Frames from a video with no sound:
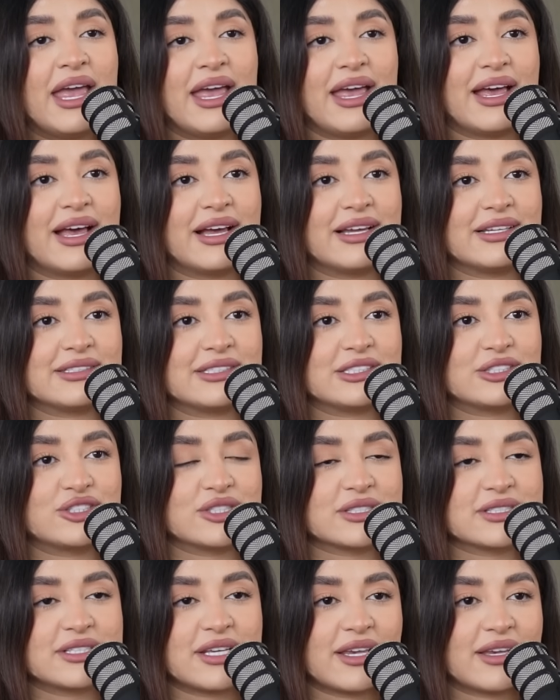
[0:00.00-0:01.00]
and
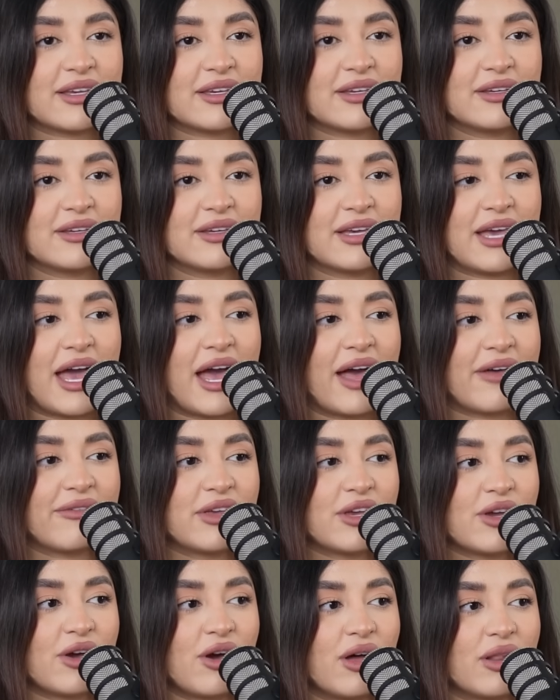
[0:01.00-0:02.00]
just like
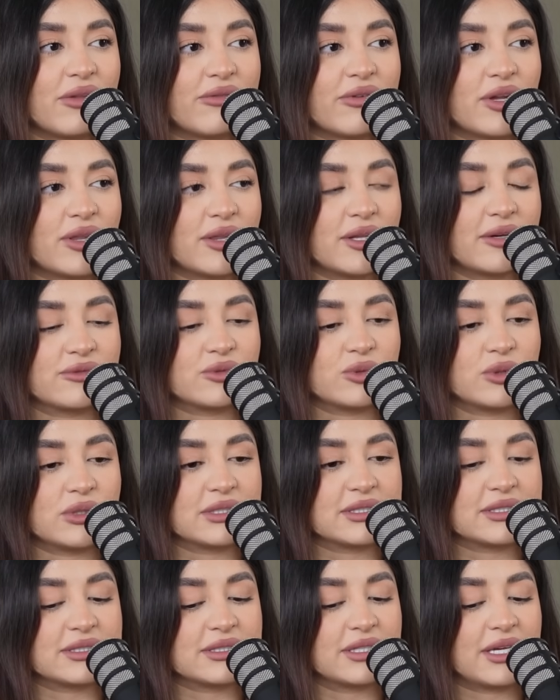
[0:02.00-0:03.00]
having all of our loved
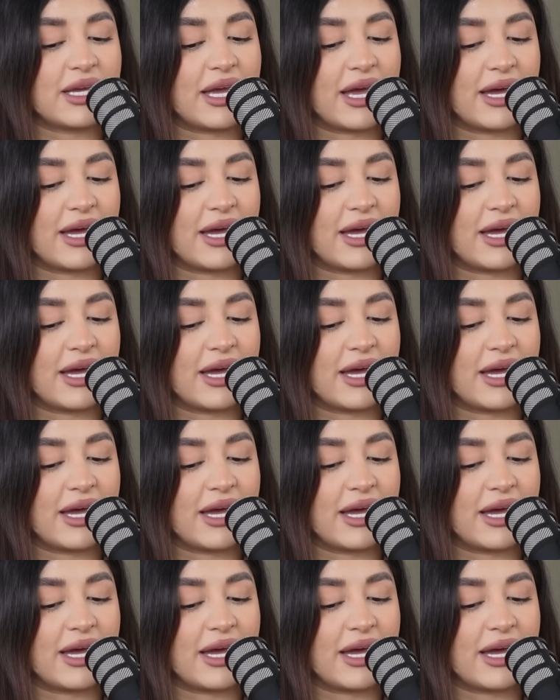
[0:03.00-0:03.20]
ones